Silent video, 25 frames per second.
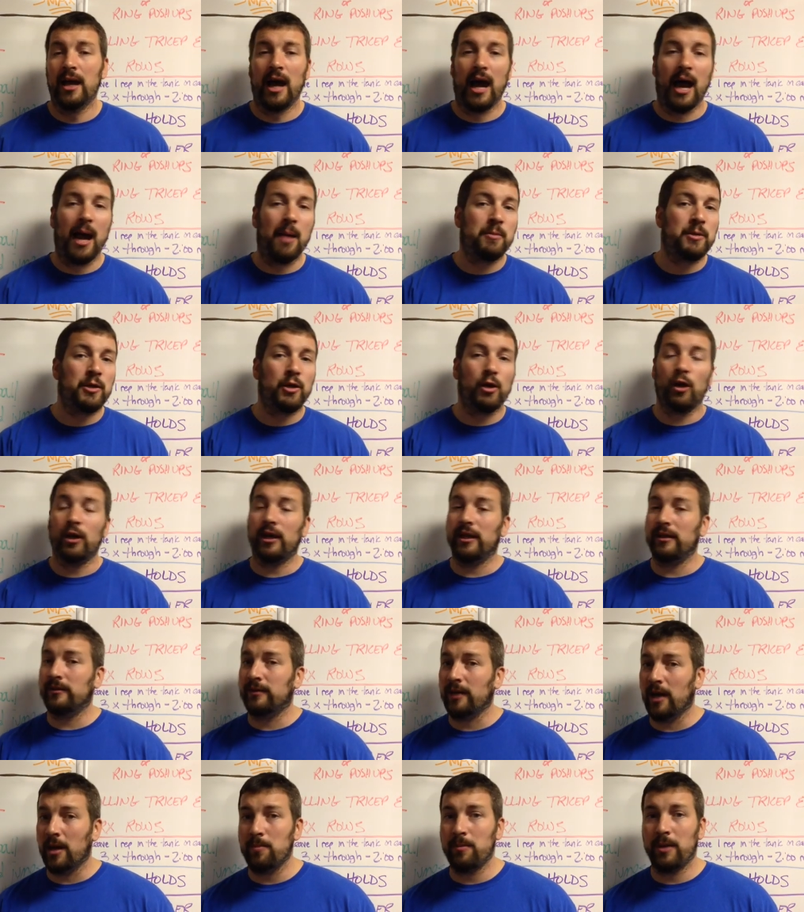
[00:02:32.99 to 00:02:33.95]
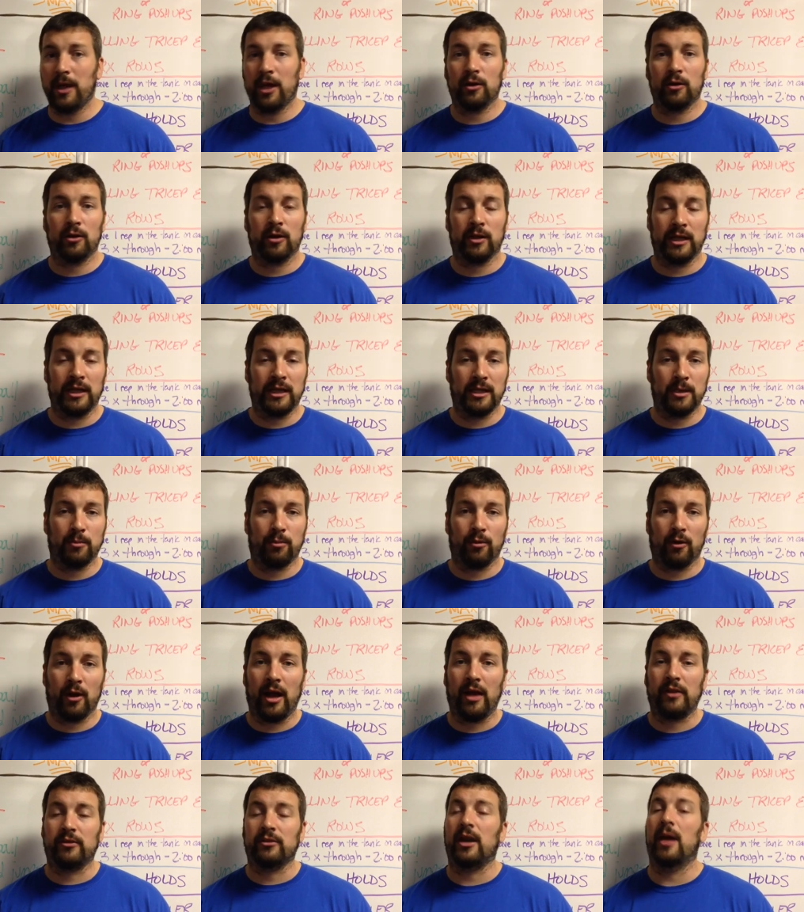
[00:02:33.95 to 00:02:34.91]
I'm good at dumbbell clean and
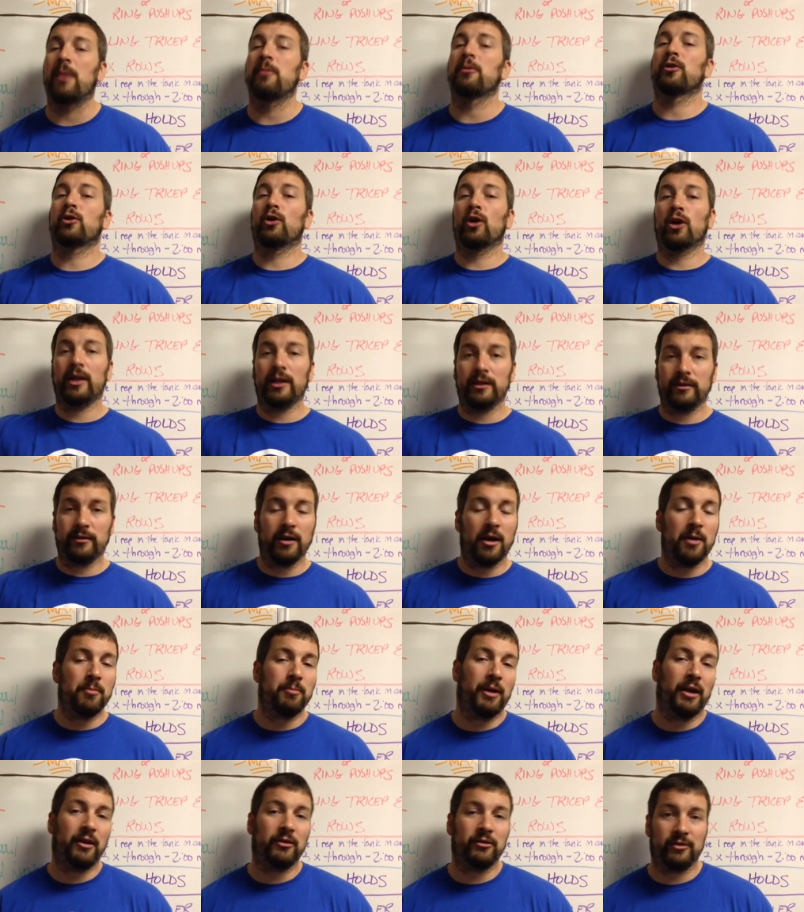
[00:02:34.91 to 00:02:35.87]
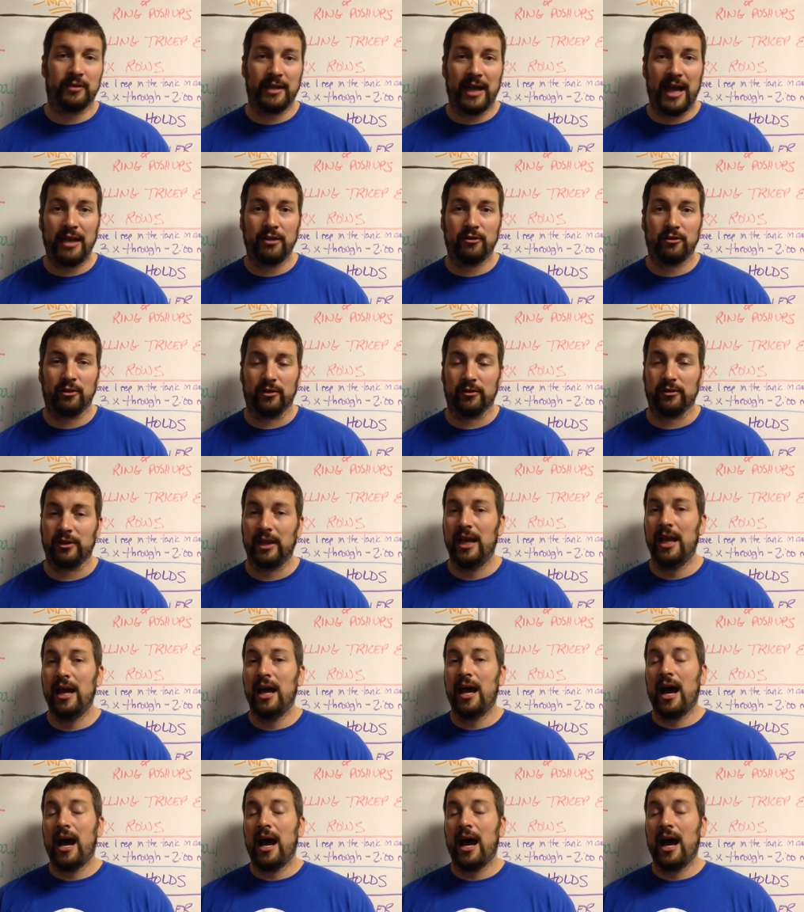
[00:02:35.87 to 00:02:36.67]
press. I'm good at dumbbell snatches.